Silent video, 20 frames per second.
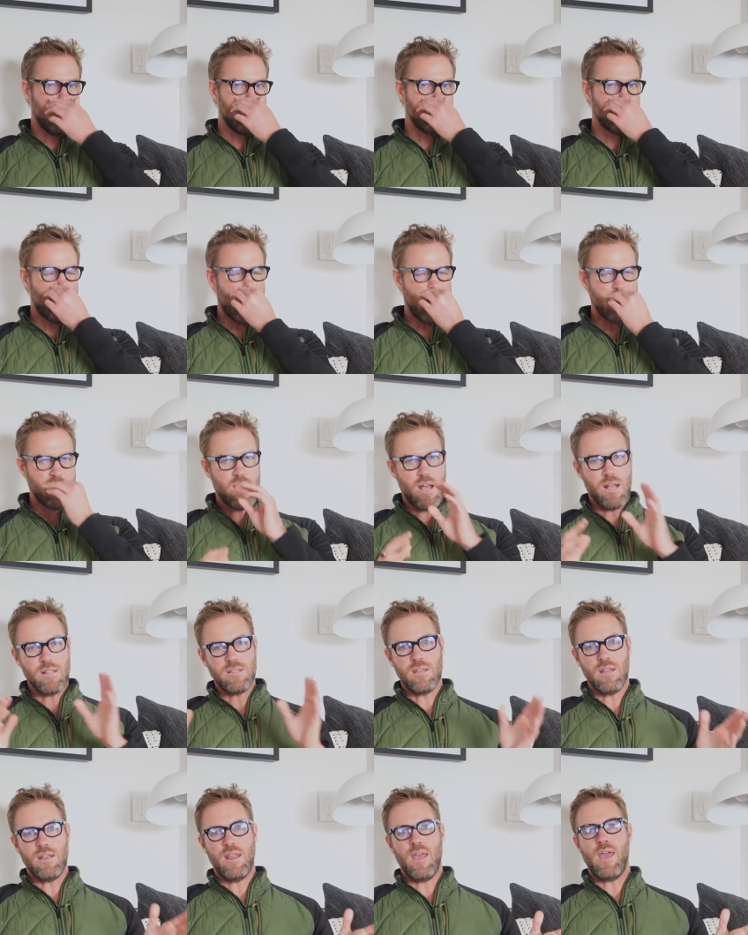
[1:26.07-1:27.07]
So I thought
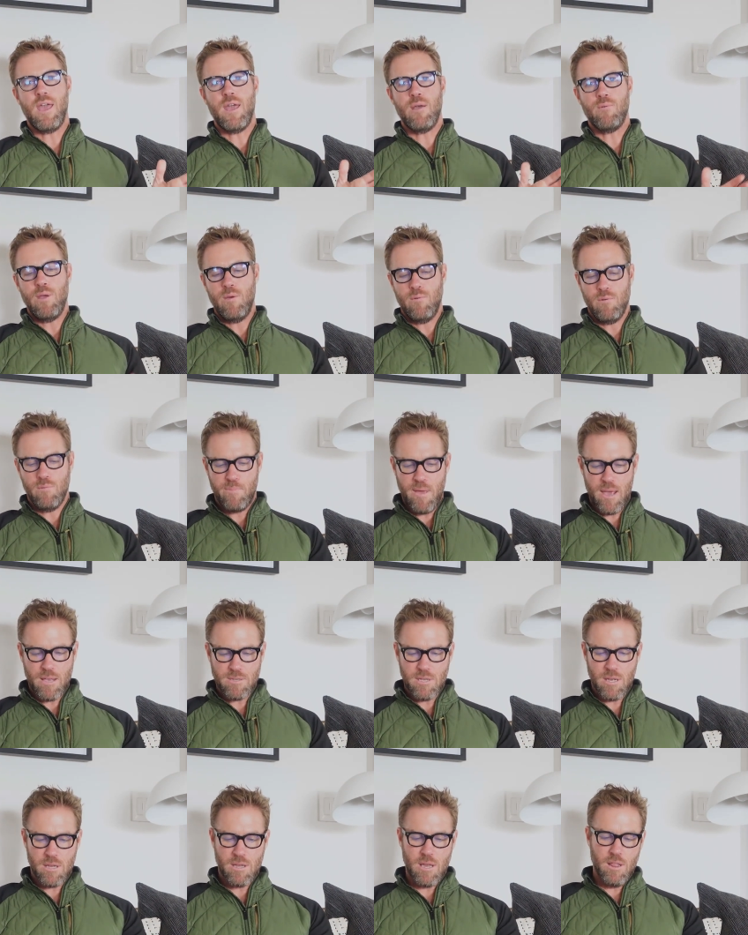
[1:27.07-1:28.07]
today we would
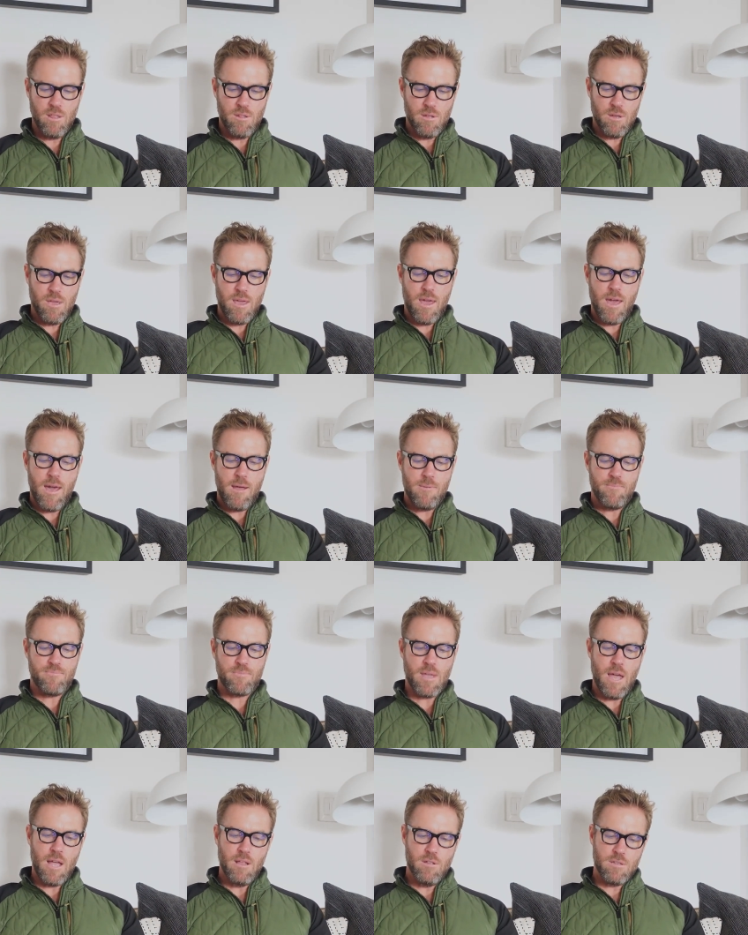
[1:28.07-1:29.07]
basically
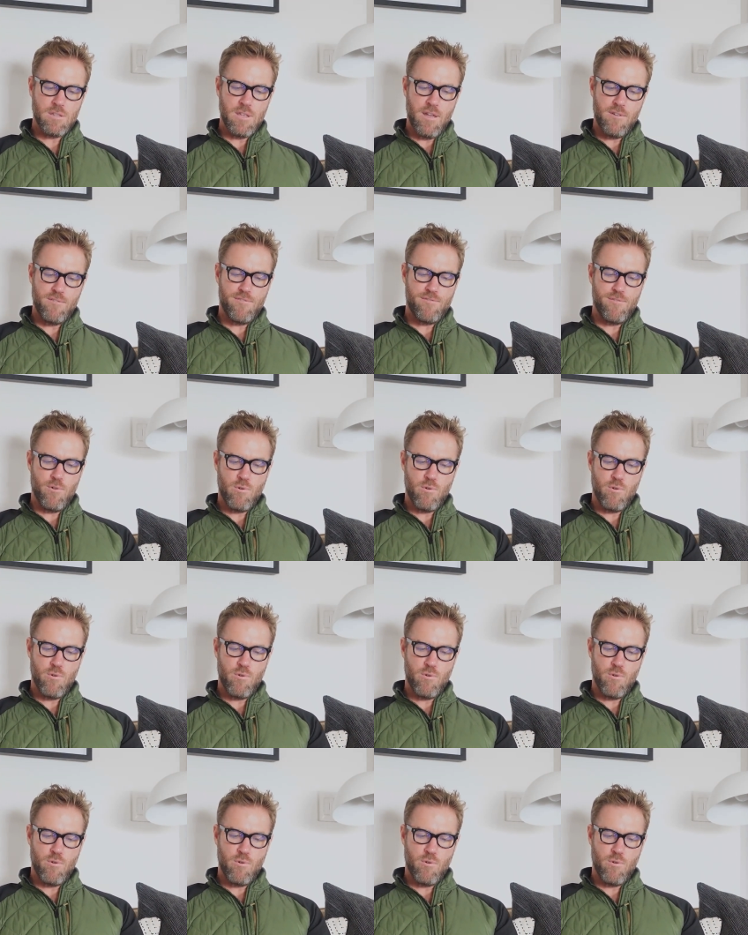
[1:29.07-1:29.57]
I looked at